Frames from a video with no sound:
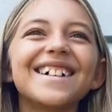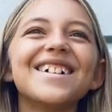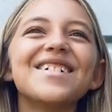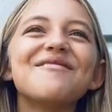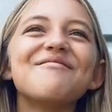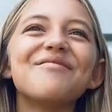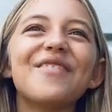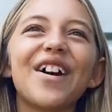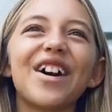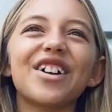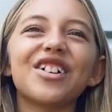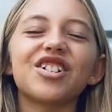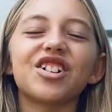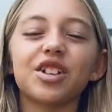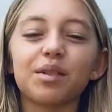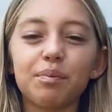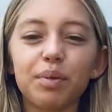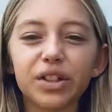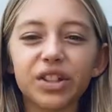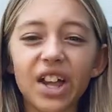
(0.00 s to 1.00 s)
But
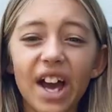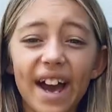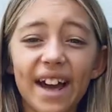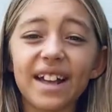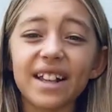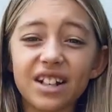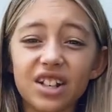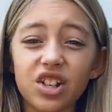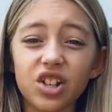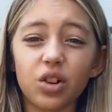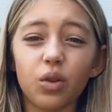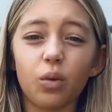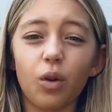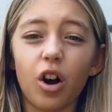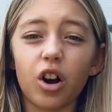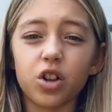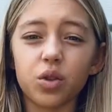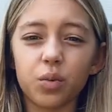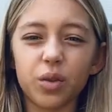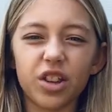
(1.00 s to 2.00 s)
just put that into your
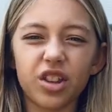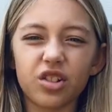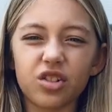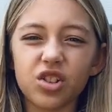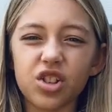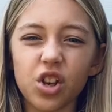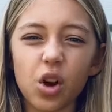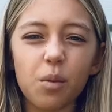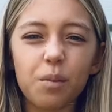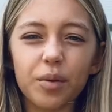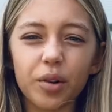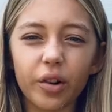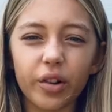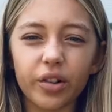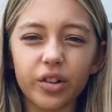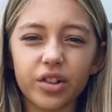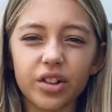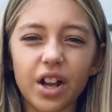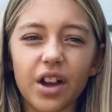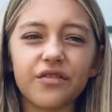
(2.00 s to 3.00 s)
wash with your soap and all your
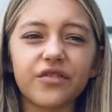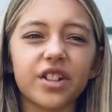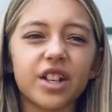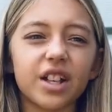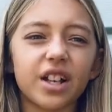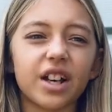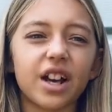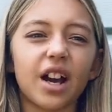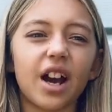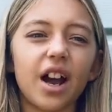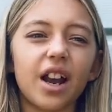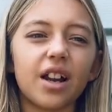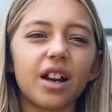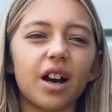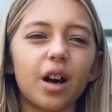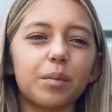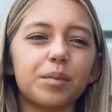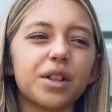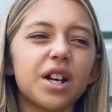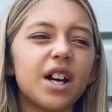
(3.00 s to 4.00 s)
stuff, and it kind of
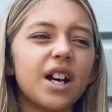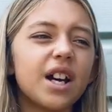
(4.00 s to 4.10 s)
helps